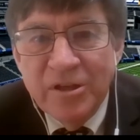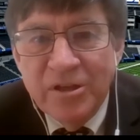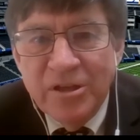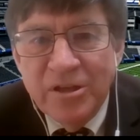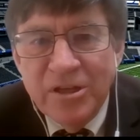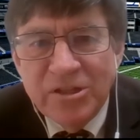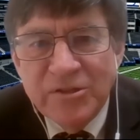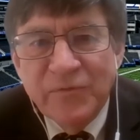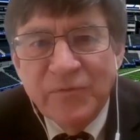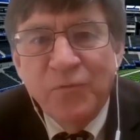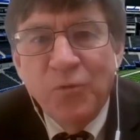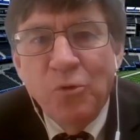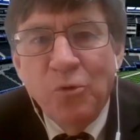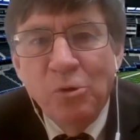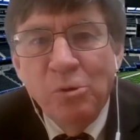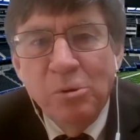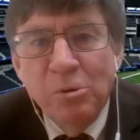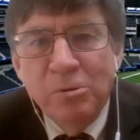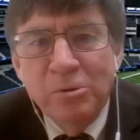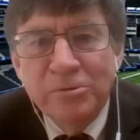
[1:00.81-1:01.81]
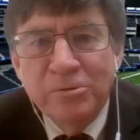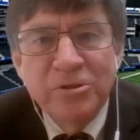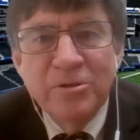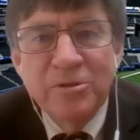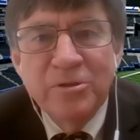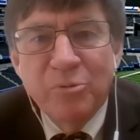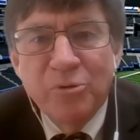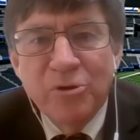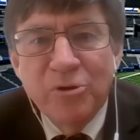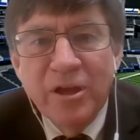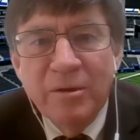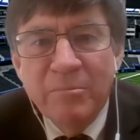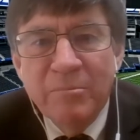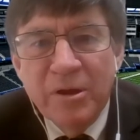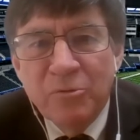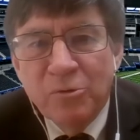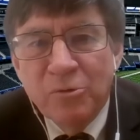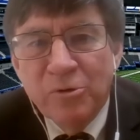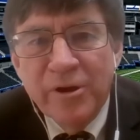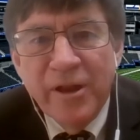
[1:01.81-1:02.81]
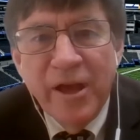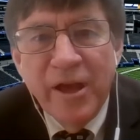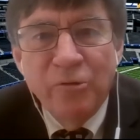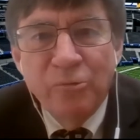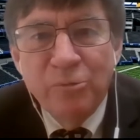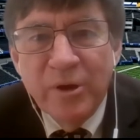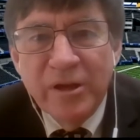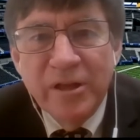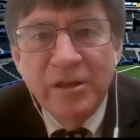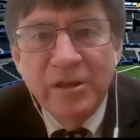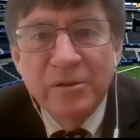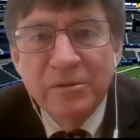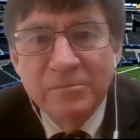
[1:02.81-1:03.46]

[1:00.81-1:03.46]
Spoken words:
It's full to the brim, and we're now renting